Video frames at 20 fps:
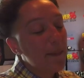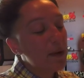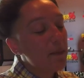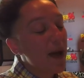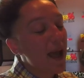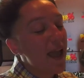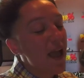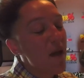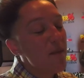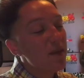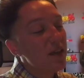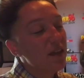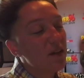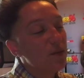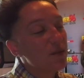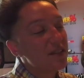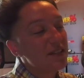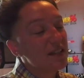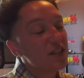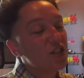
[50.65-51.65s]
to Miami, it
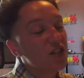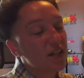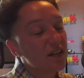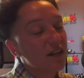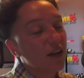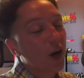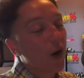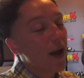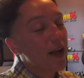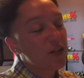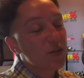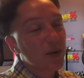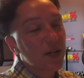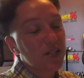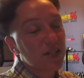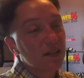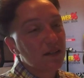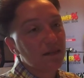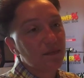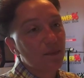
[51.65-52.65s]
was legit a
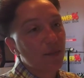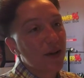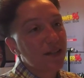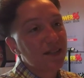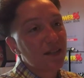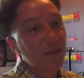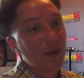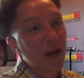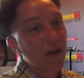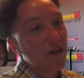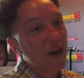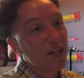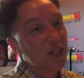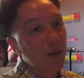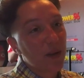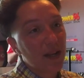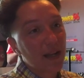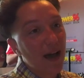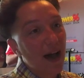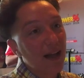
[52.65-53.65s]
graduation present when I
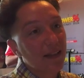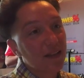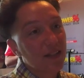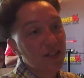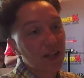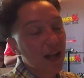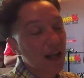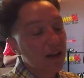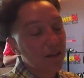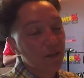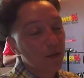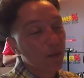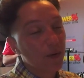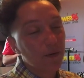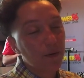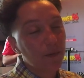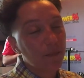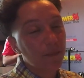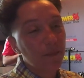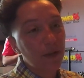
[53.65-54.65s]
graduated college and I never went
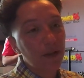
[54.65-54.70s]
home.